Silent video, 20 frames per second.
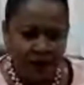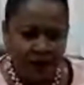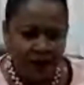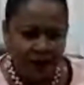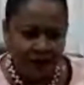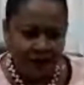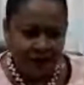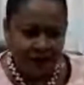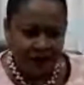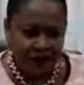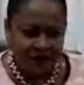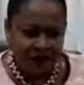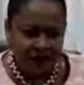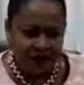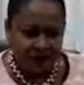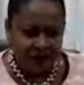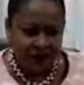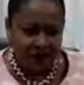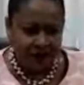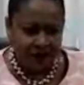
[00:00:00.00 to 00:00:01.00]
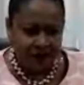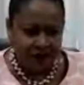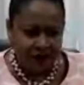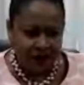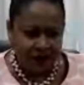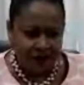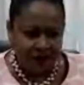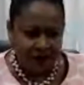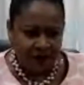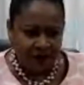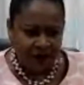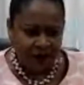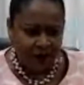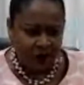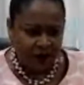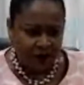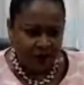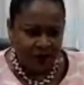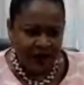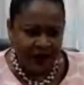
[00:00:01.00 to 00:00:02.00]
could have been Secretary General
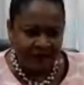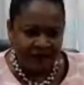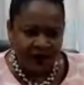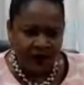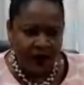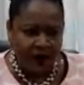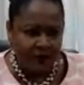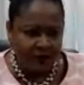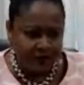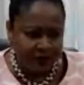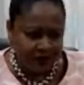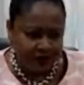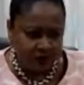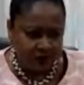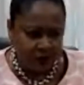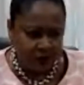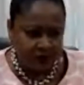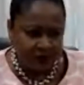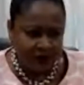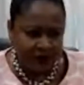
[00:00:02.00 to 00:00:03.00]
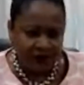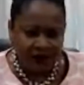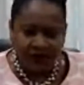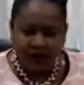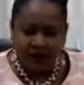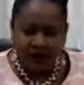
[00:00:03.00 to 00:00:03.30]
because we have competent women.